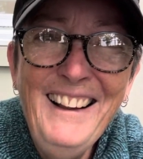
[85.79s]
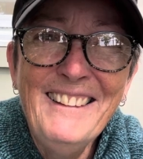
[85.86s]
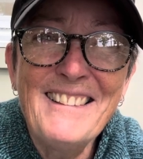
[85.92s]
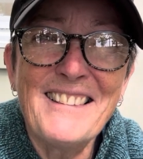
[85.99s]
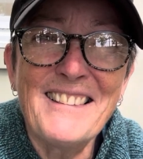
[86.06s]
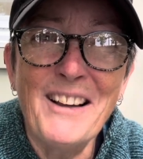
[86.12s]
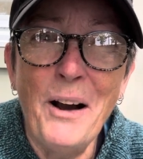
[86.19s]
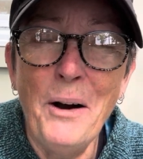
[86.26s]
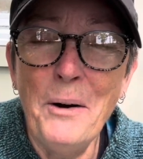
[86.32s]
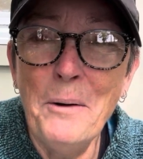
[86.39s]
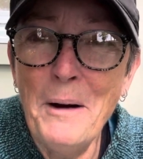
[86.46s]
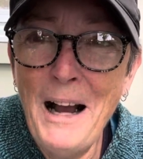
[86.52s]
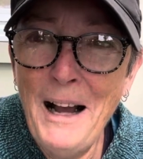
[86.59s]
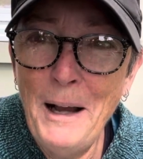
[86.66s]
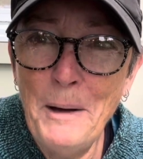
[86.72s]

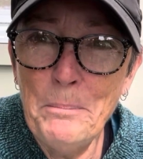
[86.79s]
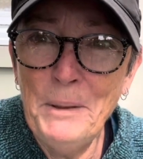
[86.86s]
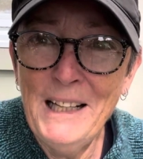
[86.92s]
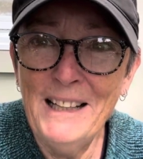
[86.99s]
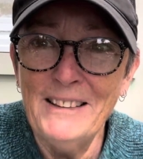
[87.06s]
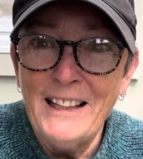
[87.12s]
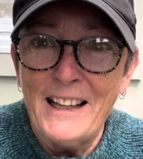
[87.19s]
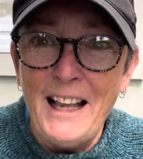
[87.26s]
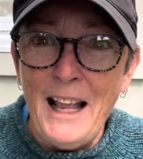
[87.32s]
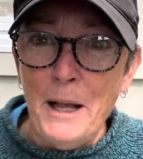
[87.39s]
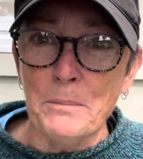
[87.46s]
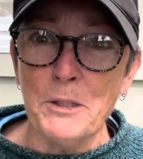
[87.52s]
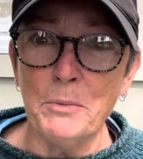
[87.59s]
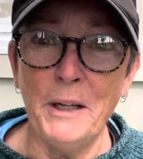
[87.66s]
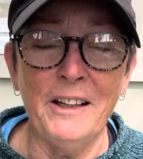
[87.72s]
So being the camp
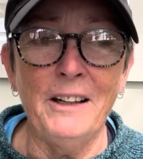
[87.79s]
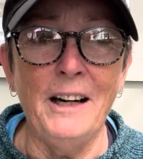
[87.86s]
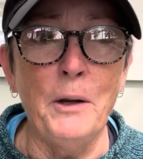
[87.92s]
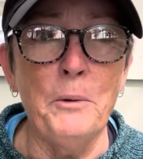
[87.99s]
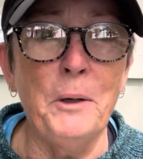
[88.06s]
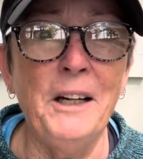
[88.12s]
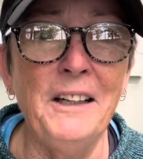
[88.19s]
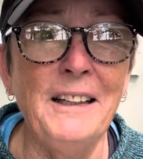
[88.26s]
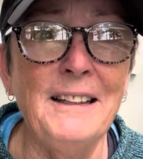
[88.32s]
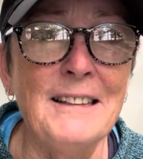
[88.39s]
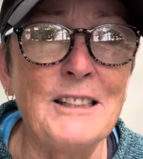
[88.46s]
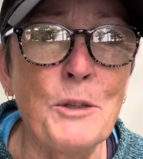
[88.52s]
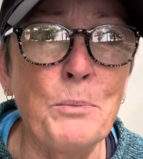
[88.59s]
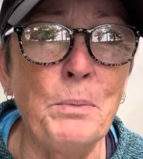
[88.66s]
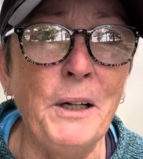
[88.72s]
sweater, I wear it in
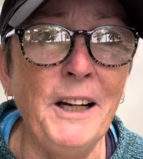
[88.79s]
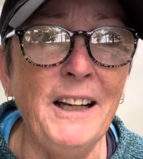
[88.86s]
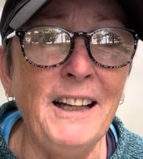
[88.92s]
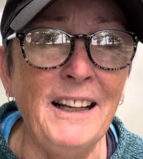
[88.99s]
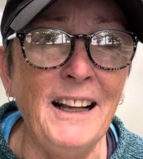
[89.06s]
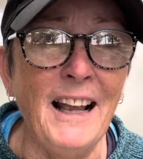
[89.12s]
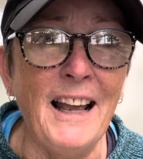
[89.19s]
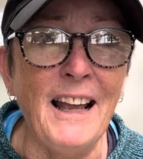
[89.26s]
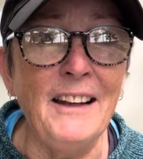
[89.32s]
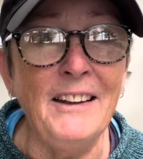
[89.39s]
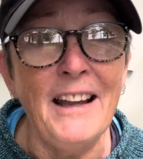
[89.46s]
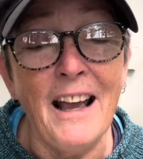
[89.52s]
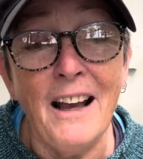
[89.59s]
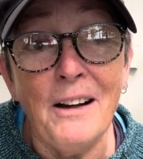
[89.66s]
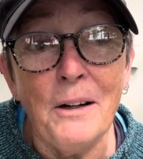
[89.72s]
the spring, and
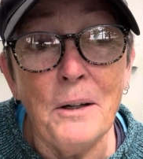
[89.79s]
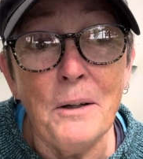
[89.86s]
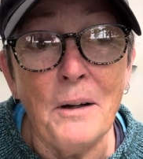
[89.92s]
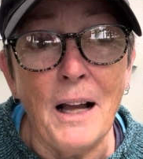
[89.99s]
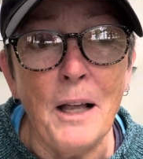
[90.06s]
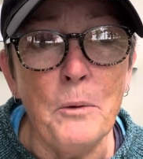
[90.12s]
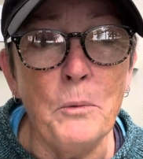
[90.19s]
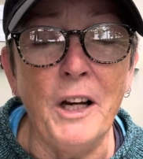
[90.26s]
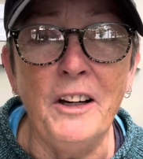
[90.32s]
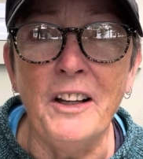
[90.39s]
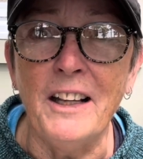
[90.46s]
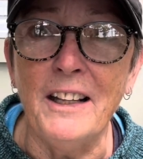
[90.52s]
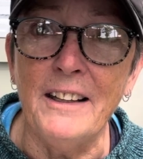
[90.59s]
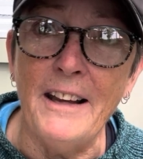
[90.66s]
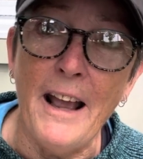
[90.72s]
now I'm
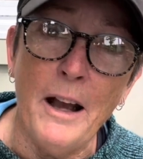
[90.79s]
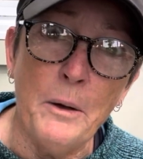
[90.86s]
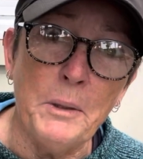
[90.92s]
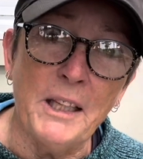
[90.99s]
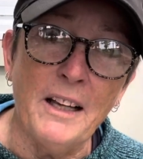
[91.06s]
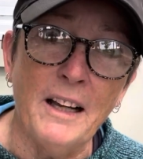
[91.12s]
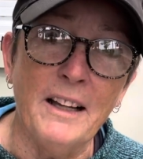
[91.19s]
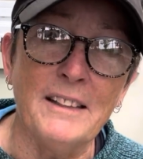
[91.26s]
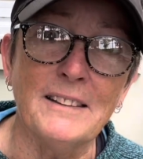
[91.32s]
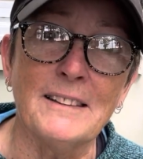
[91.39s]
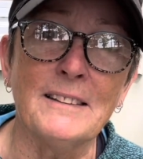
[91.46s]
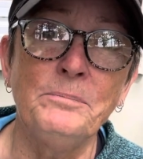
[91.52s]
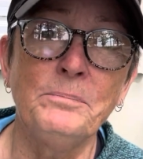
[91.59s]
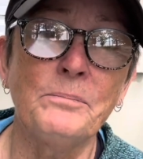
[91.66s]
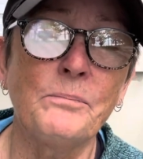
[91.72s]
wearing it now because
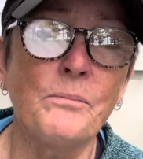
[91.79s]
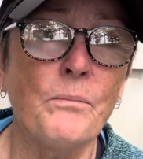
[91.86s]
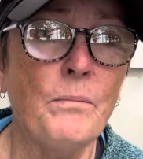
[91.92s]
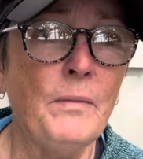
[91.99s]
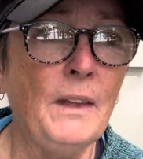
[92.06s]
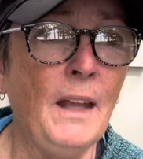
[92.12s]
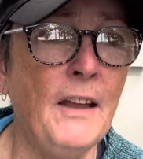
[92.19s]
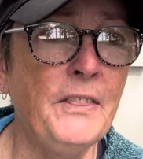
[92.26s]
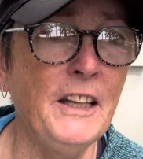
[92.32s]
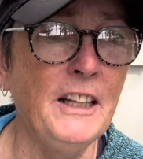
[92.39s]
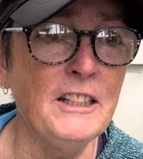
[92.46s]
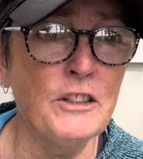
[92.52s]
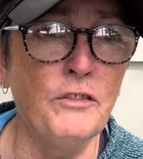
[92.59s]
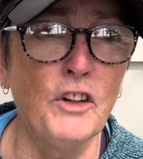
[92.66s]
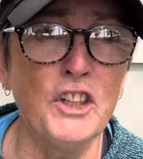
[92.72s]
I think
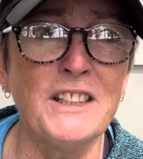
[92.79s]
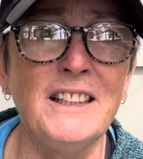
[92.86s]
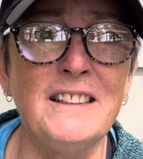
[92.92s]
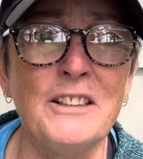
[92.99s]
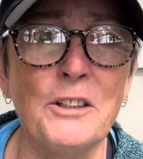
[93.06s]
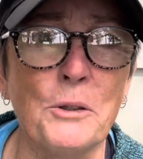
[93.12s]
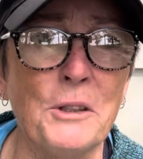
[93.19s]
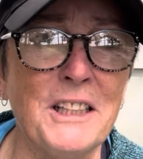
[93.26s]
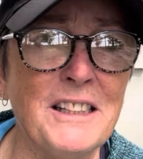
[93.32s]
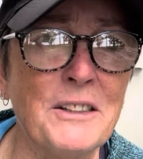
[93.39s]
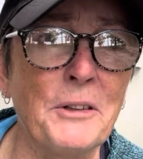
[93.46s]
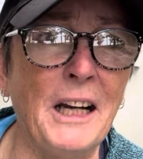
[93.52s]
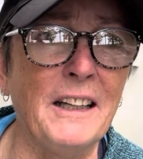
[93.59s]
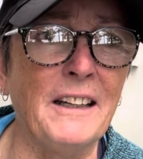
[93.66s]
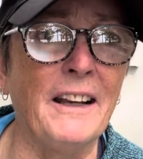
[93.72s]
it's 14 degrees
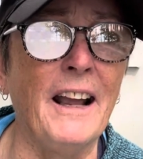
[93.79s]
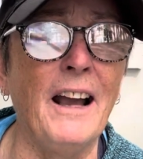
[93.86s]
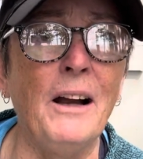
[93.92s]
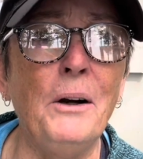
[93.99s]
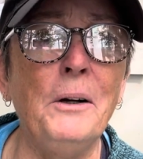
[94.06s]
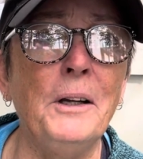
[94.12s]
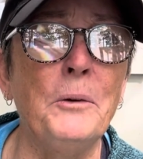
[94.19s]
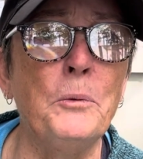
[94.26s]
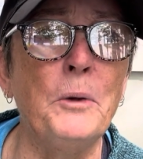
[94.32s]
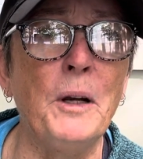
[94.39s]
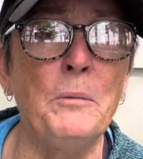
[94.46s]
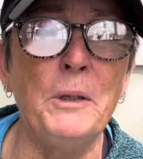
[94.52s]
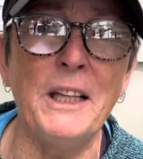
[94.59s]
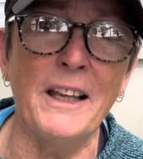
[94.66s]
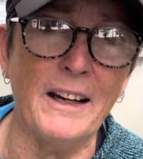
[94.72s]
right now, and when
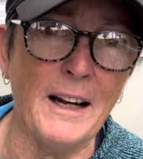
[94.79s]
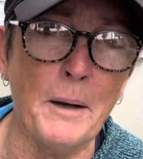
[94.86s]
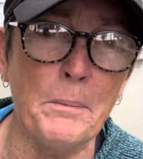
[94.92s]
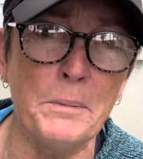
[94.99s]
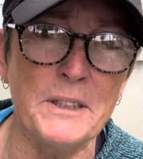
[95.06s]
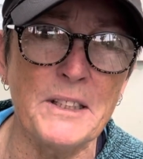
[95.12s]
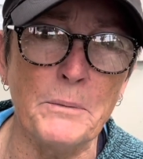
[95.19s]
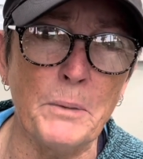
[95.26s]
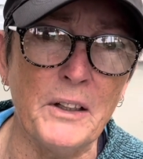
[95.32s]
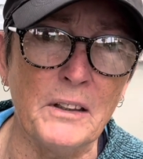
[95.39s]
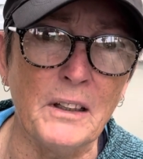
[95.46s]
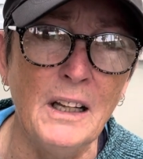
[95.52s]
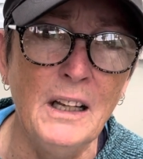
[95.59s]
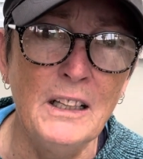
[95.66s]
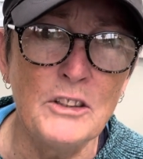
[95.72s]
we get up it's about
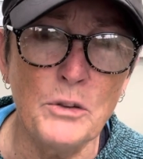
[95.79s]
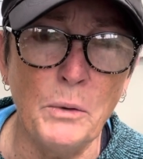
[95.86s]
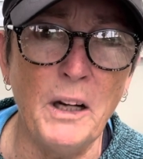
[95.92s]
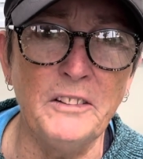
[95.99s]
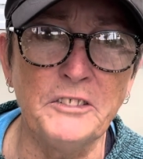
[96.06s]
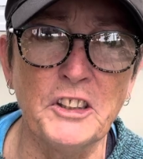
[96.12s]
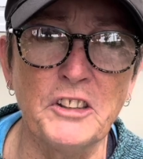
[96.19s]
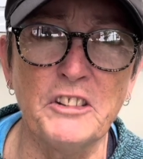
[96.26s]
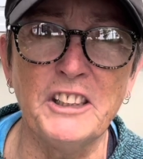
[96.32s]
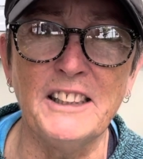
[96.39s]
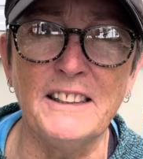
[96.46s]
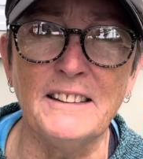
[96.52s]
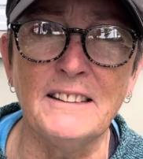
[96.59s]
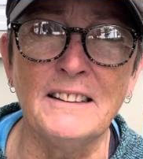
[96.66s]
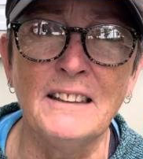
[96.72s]
12
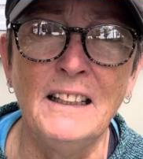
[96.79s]
degrees